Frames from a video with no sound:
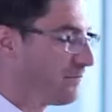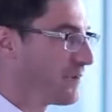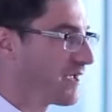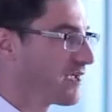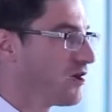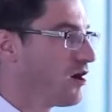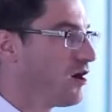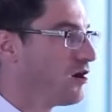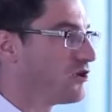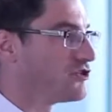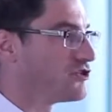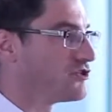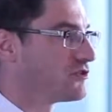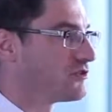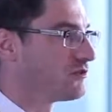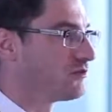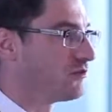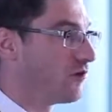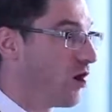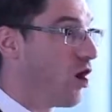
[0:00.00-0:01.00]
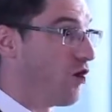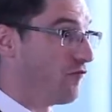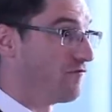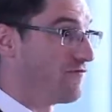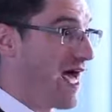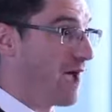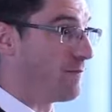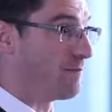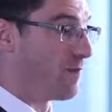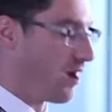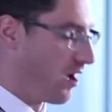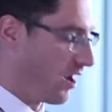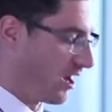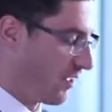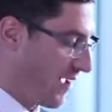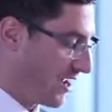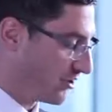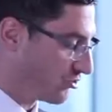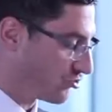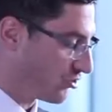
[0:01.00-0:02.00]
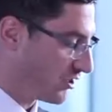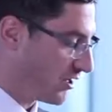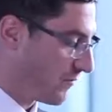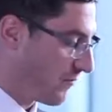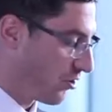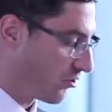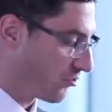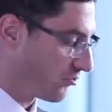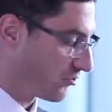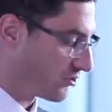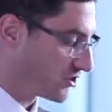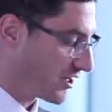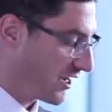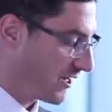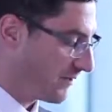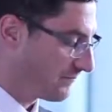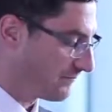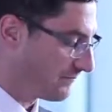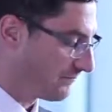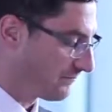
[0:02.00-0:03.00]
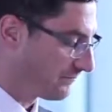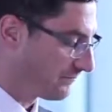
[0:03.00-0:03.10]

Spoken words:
because of that parliamentary democracy.